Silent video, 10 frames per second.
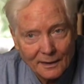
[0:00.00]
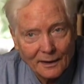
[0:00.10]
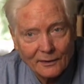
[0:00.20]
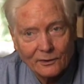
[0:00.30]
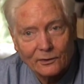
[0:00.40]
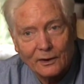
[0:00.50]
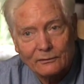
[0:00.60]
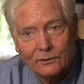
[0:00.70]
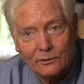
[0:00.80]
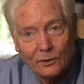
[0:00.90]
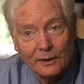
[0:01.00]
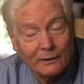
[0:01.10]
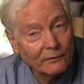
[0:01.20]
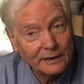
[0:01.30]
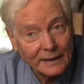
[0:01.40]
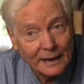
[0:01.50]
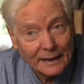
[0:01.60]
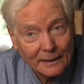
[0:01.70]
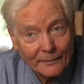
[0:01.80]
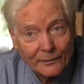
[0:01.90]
else, and you have to do it every day.